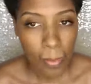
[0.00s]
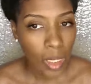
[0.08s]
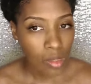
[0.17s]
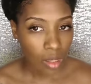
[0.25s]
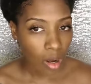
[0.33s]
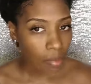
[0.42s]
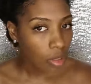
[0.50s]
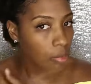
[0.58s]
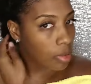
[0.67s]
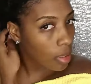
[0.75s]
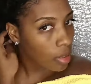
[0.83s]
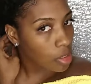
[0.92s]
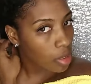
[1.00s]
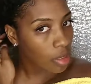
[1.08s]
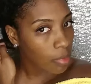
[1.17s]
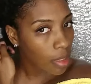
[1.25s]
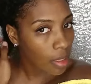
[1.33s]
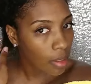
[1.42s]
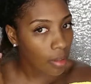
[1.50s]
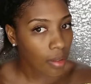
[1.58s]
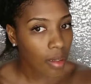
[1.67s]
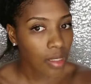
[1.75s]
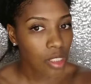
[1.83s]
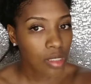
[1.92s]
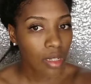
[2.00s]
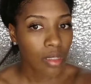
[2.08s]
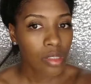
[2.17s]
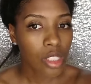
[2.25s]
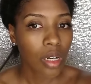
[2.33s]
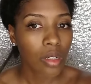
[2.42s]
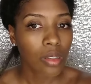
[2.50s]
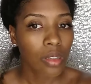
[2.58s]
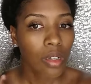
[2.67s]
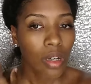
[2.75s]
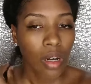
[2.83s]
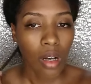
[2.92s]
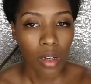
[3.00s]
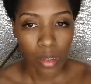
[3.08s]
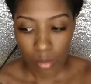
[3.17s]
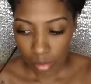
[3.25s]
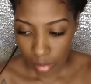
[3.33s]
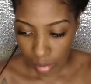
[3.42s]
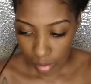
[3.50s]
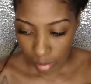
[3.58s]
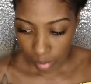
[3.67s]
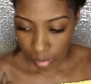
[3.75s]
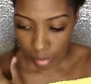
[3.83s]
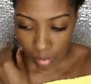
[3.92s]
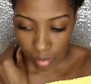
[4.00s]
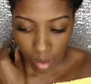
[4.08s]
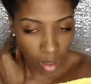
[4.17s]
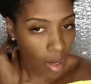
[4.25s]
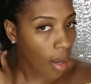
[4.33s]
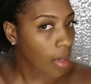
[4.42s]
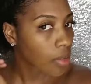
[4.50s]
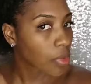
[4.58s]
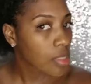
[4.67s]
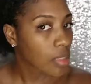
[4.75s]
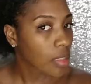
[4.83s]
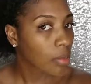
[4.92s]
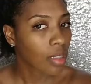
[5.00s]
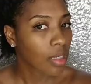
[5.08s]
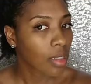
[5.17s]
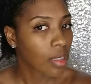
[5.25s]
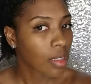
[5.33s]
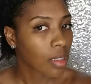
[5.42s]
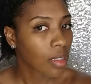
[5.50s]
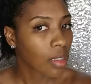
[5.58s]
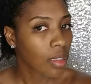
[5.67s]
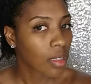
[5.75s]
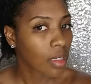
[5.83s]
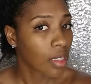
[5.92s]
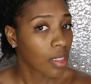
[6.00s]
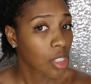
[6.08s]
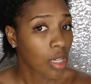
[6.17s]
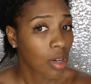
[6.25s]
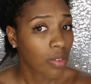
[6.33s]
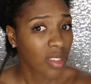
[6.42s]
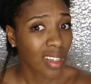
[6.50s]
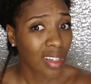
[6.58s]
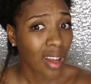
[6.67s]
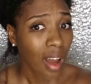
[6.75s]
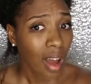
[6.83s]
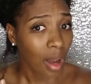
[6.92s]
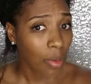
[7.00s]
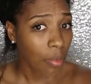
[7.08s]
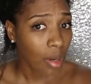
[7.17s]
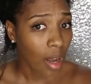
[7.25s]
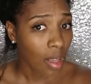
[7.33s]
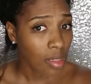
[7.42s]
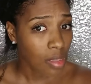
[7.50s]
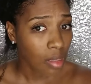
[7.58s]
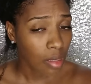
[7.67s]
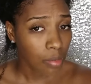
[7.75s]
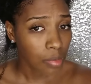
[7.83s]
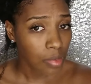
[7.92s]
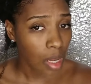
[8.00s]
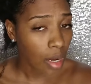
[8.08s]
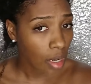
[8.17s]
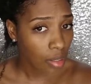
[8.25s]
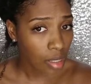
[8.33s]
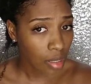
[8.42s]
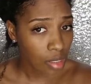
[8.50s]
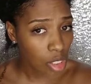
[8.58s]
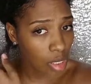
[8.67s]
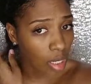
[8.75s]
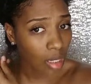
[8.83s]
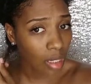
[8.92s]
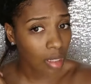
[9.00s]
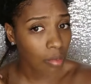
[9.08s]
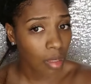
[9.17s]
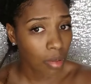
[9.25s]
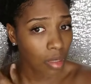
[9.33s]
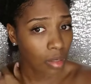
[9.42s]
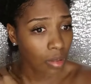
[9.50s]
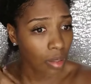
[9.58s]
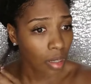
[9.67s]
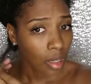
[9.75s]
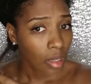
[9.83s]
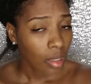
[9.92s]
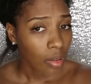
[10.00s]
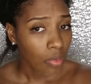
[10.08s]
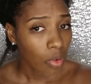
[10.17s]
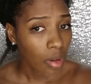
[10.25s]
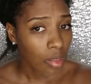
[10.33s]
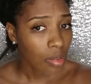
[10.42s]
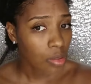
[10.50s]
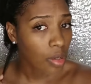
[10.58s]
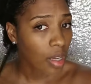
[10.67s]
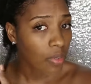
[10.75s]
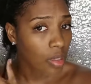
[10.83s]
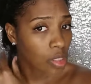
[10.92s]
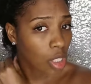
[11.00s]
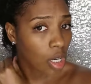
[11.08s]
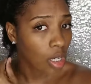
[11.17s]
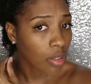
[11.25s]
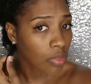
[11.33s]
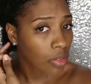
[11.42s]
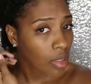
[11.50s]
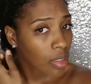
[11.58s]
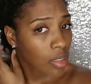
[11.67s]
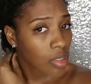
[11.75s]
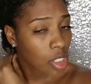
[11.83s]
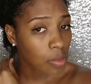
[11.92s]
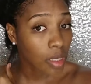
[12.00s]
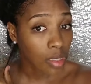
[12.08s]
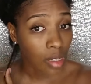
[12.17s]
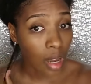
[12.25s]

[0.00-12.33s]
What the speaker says: So I'm going to pull out a strand of my hair. I just got out the shower. I recently got my hair cut. I got like an inch cut off, and then I went behind the hair technician and I cut maybe another 1/4 to a 1/2 inch off, just because